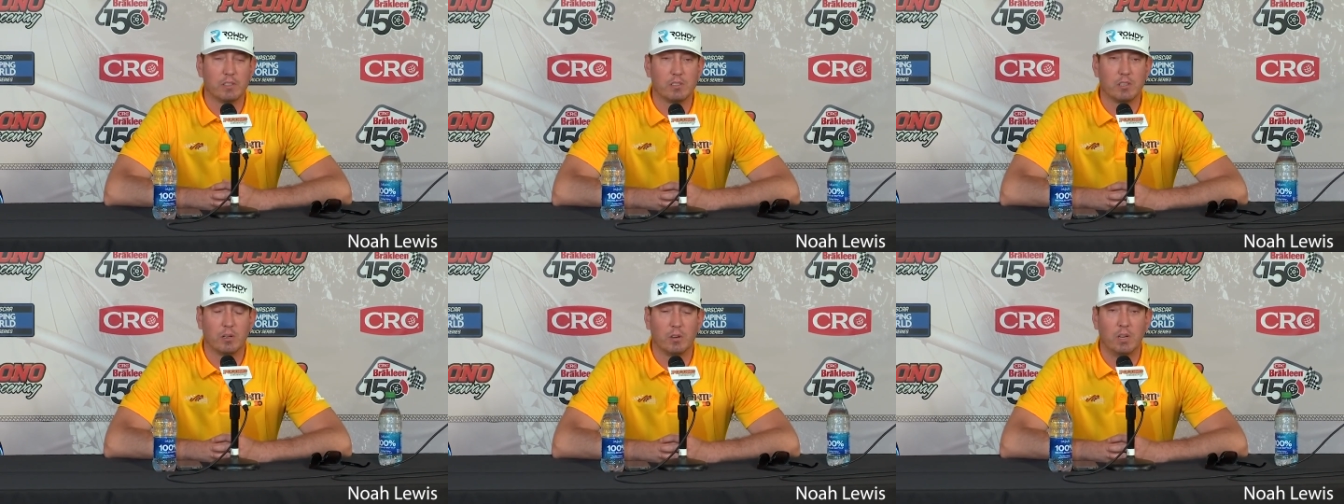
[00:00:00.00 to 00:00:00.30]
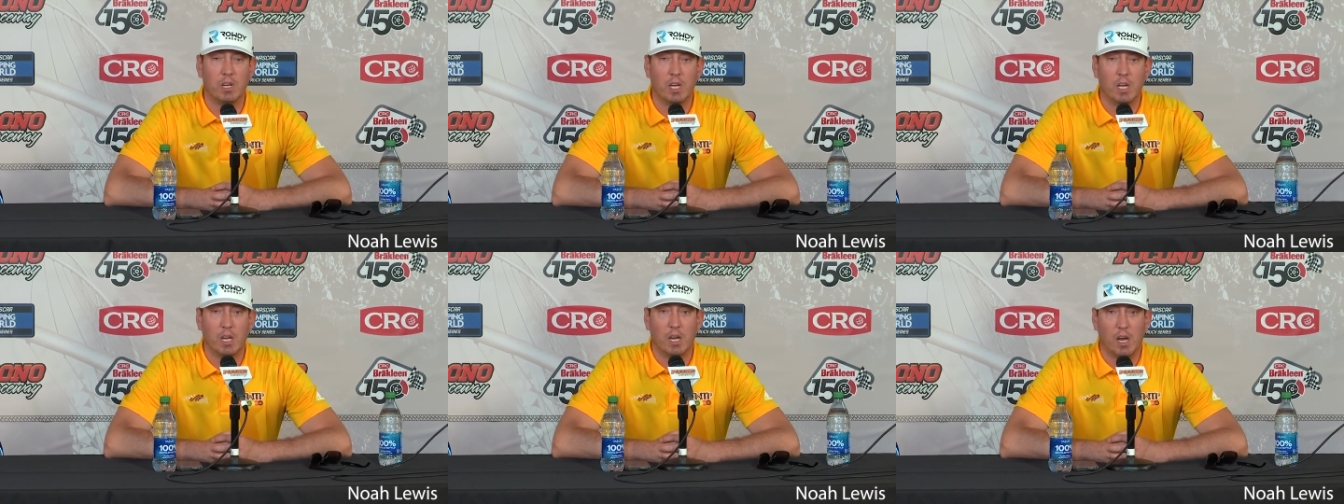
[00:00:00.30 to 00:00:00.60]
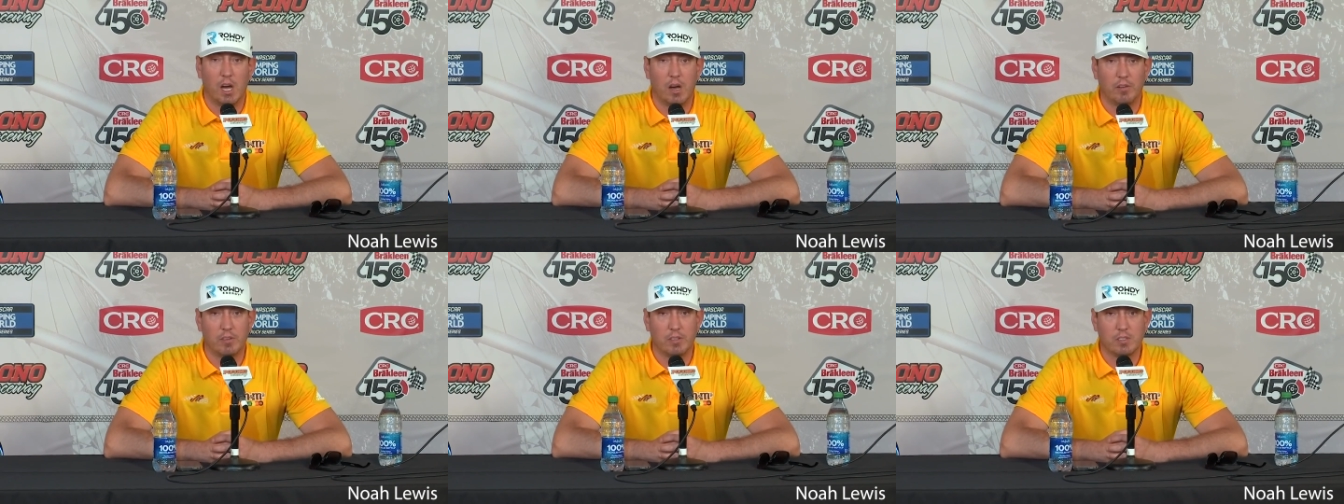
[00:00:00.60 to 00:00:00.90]
So
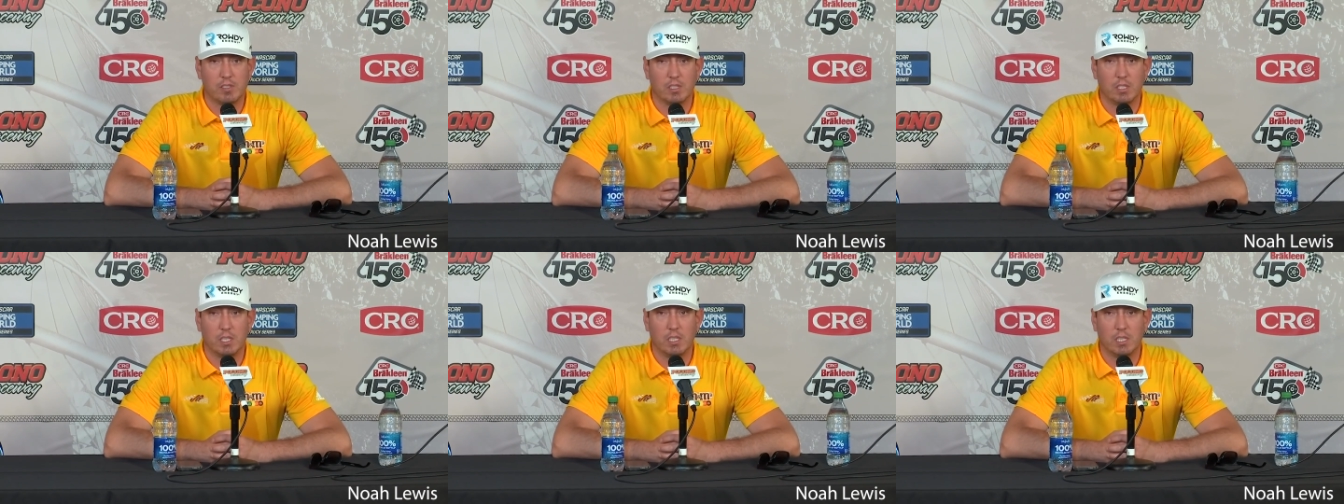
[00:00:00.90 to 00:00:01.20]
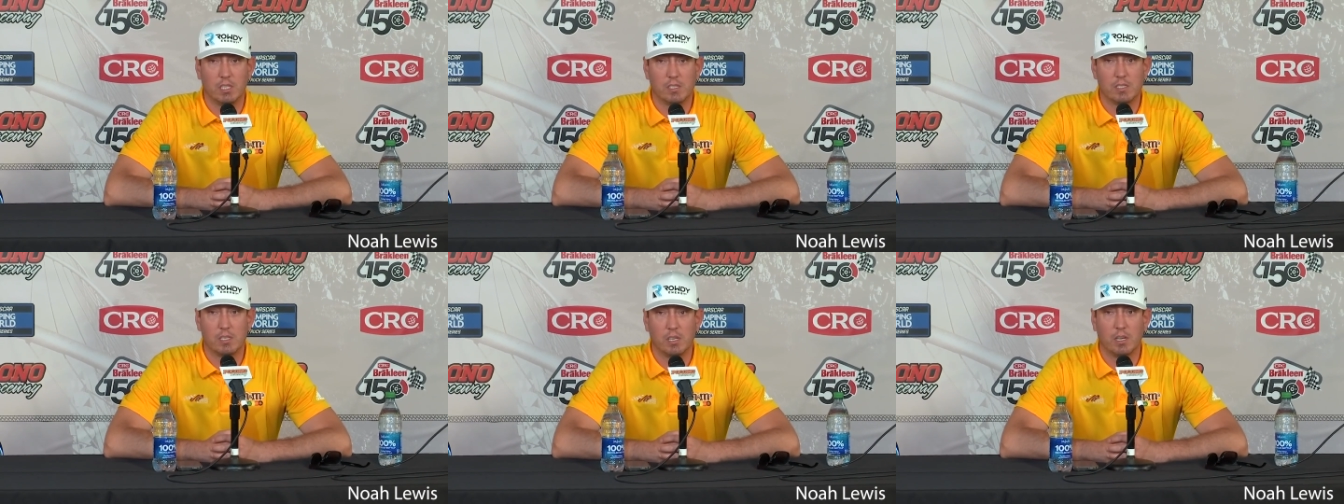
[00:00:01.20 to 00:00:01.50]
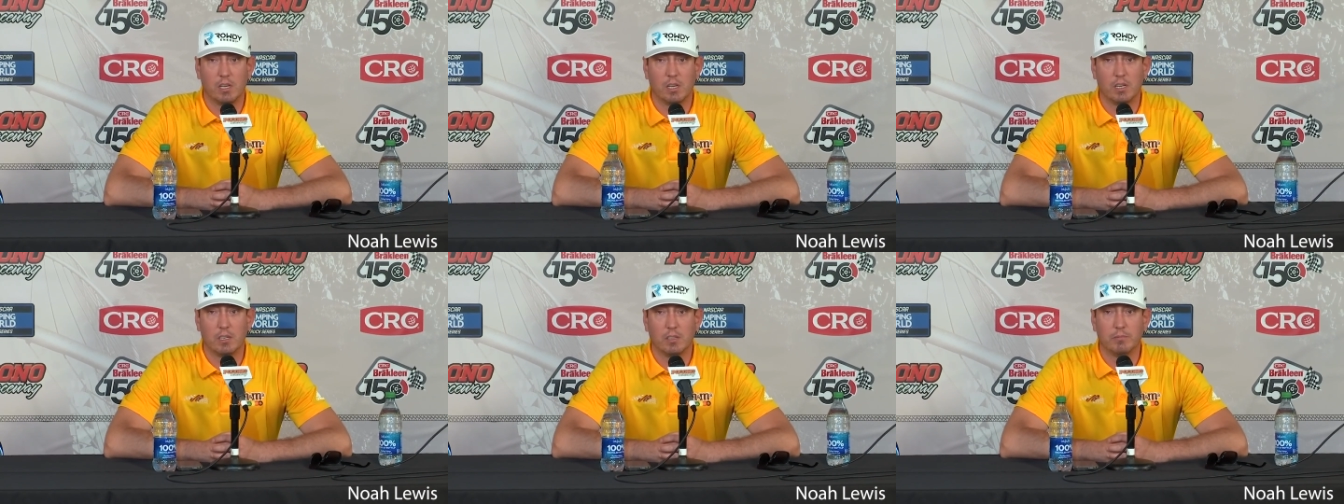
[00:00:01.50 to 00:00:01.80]
obviously that's,
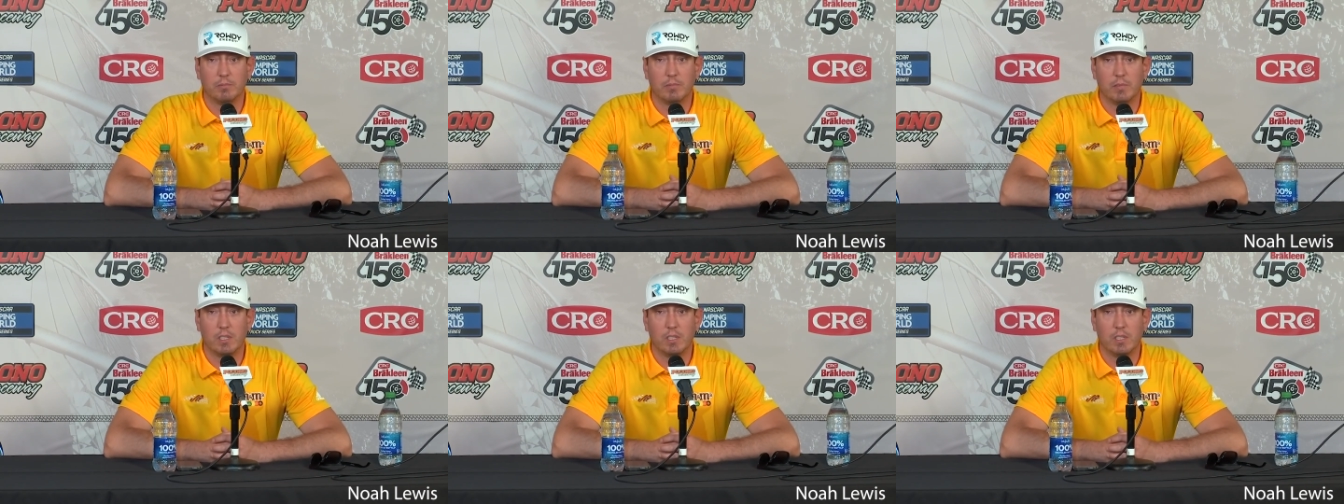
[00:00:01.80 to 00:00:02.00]
uh,